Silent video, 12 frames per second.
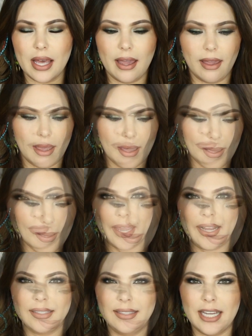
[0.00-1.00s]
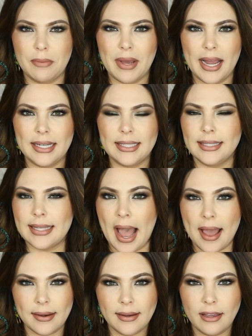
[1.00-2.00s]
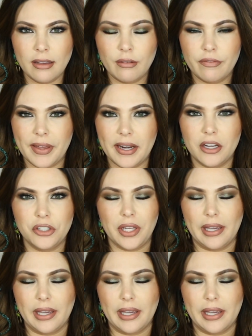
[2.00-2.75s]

like a demi-satiny finish.